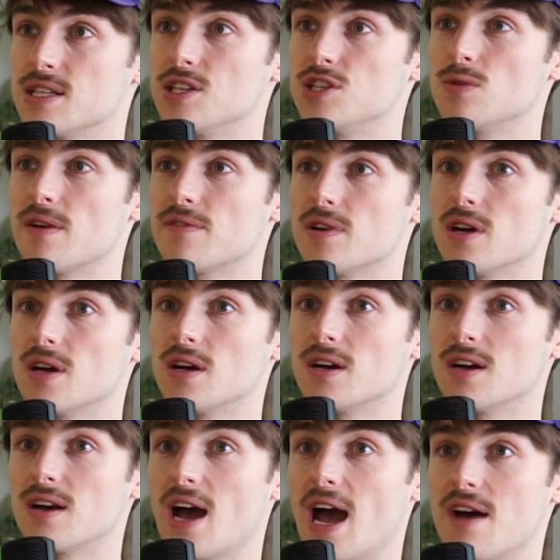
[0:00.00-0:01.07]
Did you
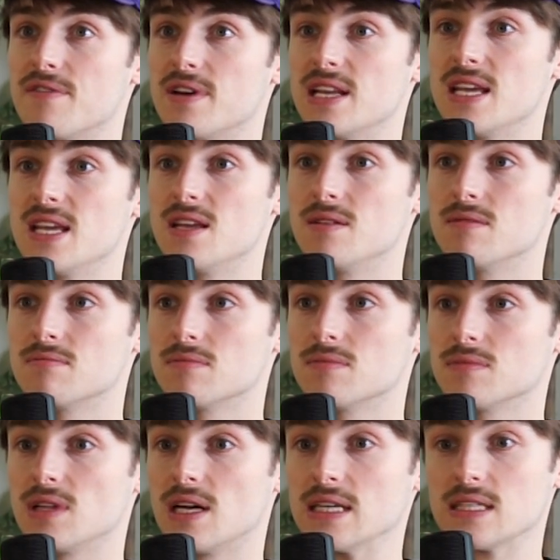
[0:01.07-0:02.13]
ever have any
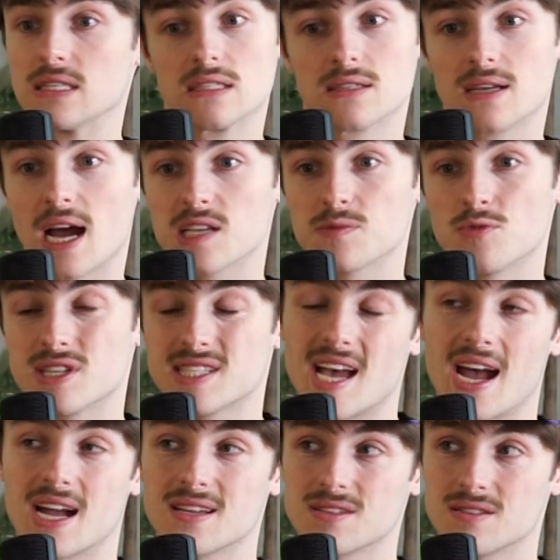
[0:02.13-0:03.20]
like asthma
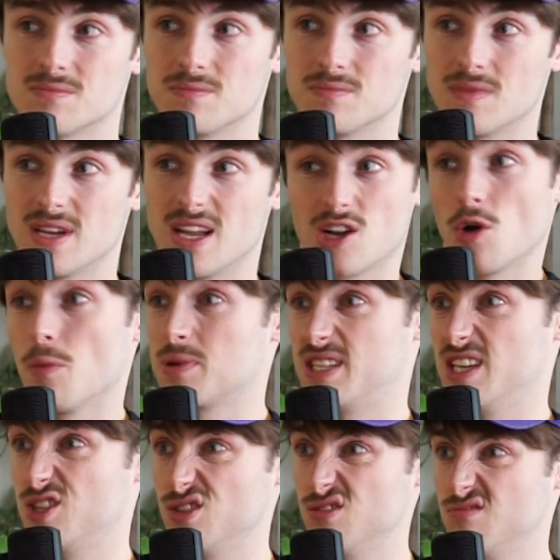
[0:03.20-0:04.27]
attacks at a
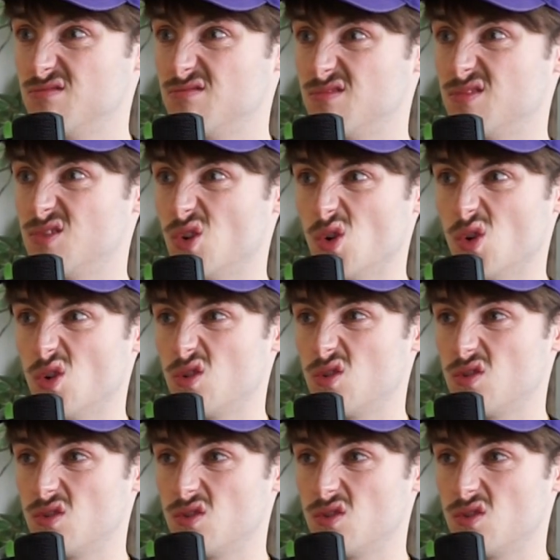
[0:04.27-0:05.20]
competition or?